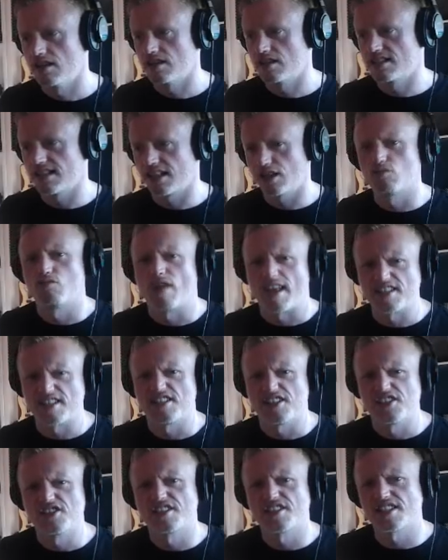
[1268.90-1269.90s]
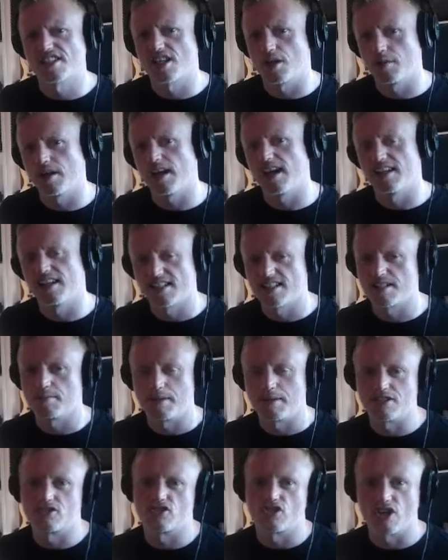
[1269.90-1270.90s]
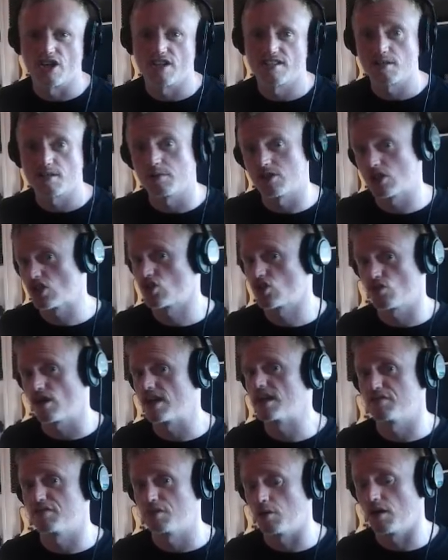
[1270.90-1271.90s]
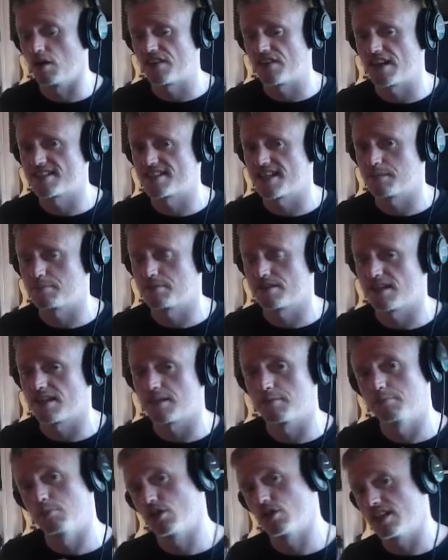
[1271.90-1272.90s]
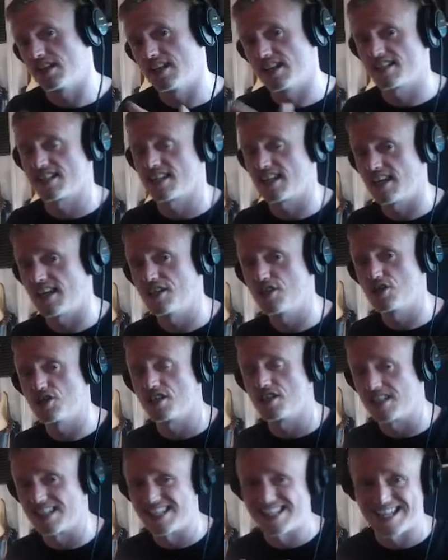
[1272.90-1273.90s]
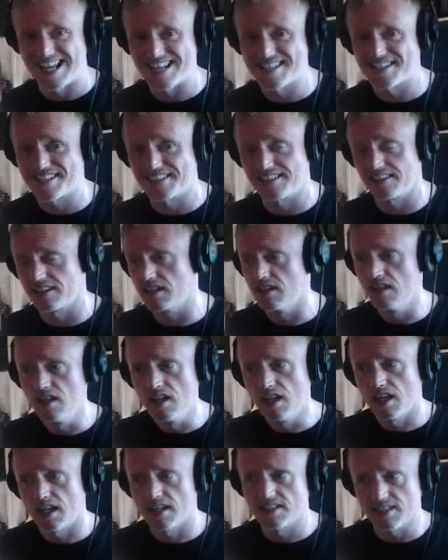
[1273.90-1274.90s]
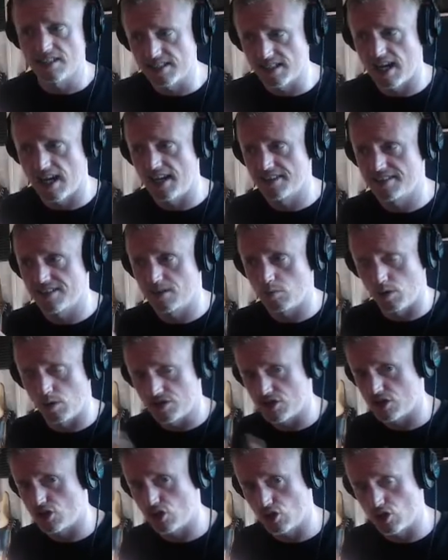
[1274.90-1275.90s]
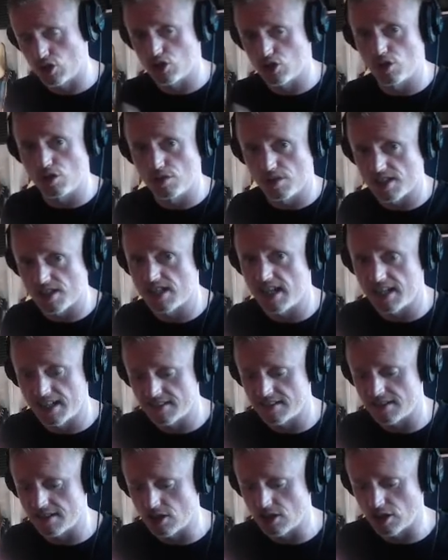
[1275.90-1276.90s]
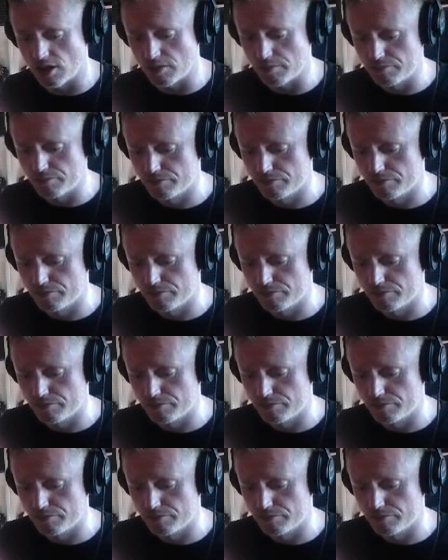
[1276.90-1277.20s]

there's like a resonance to it, and it's a bit dirty, which is great if you want that type of thing. But in this occasion, aesthetically, I decided I wanted to just use a second EQ.